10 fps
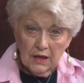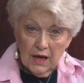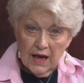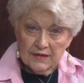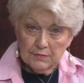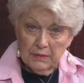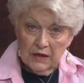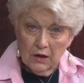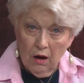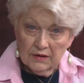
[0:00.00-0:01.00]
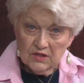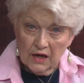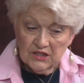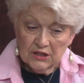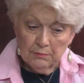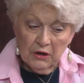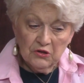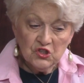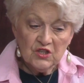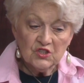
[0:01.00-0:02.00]
as being God's ideal
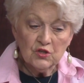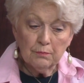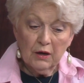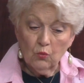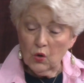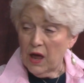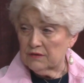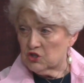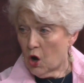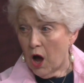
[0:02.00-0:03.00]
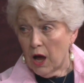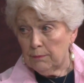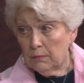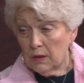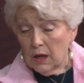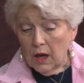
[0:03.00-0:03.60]
marriage system, but we're out of time,